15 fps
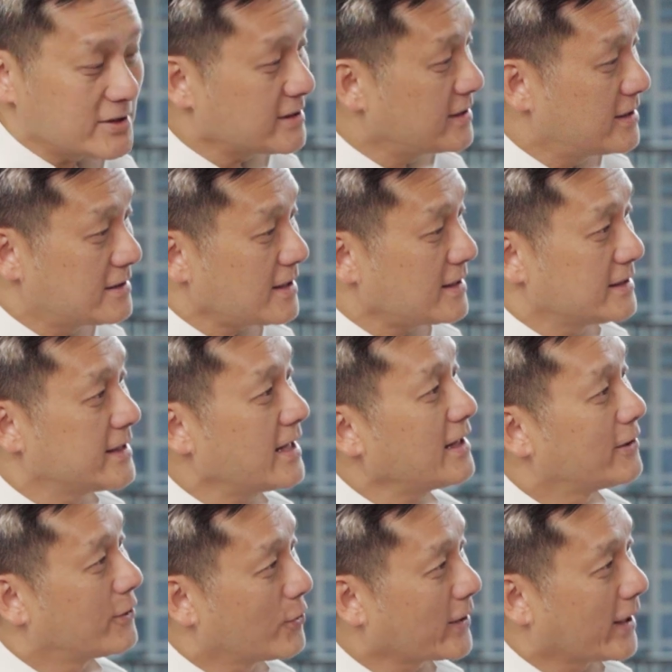he said, yeah,
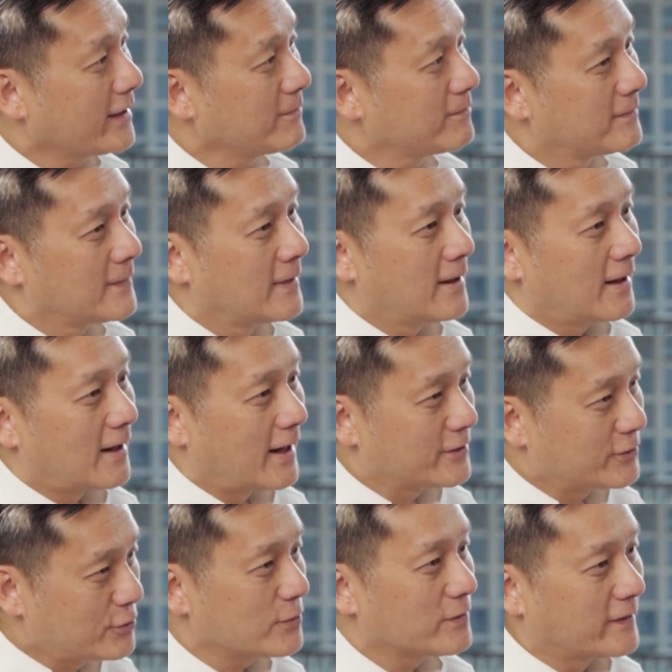okay. I
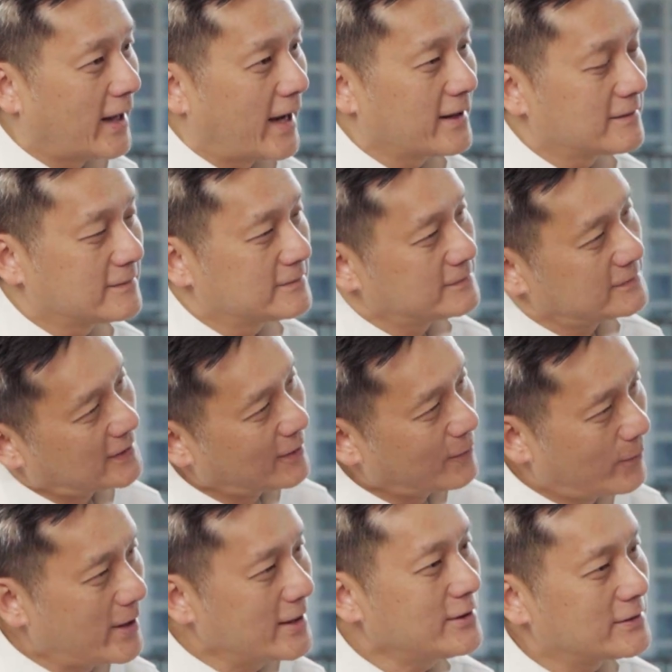took that. I
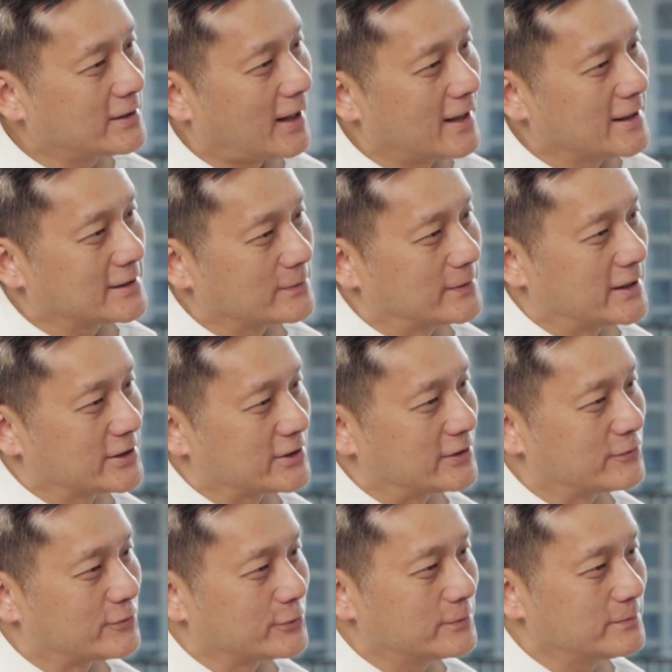went to the
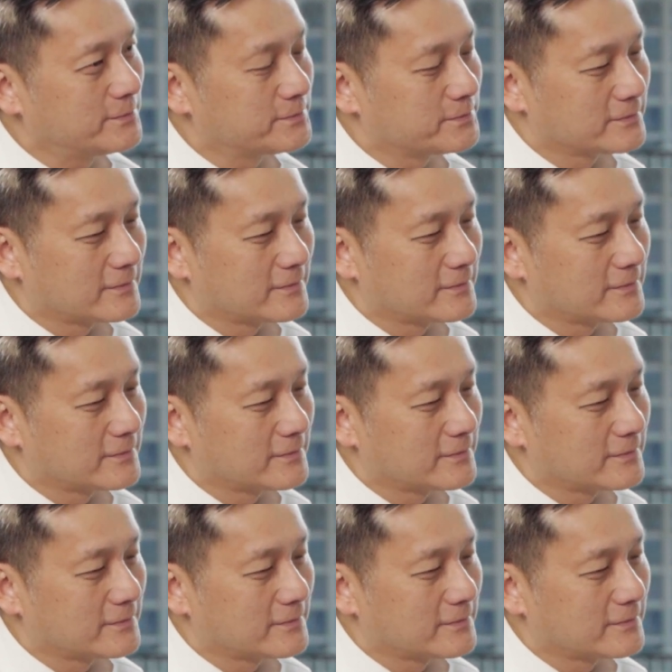isolation room.